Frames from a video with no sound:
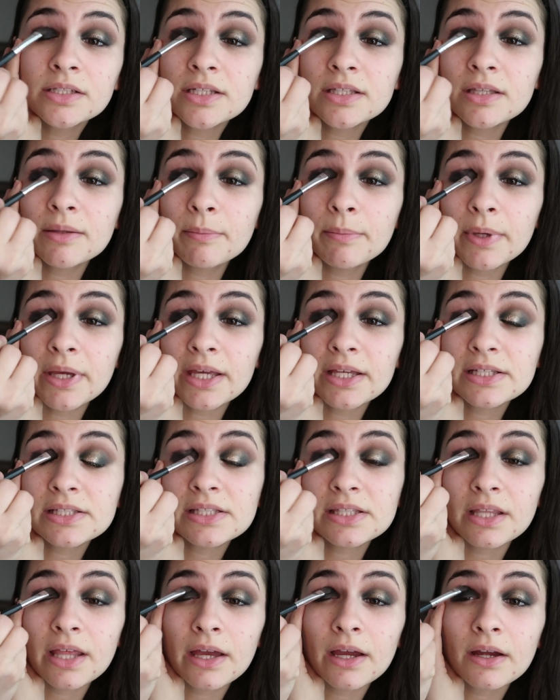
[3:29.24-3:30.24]
to the
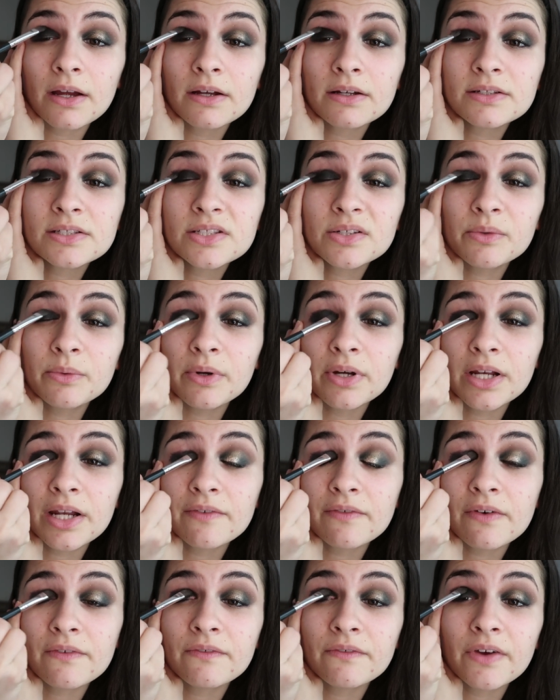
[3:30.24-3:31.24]
base there. So we're gonna
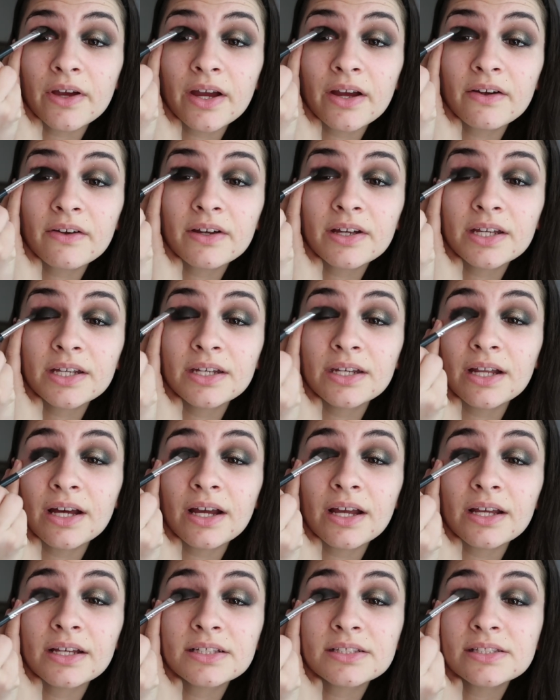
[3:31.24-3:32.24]
have a very
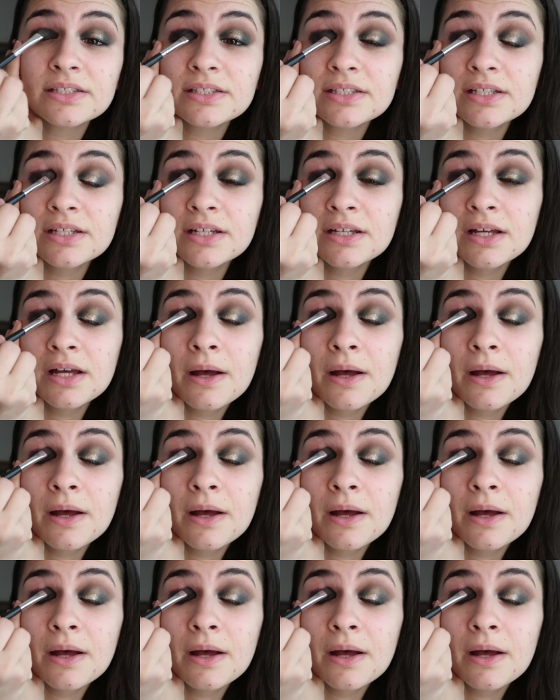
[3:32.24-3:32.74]
nice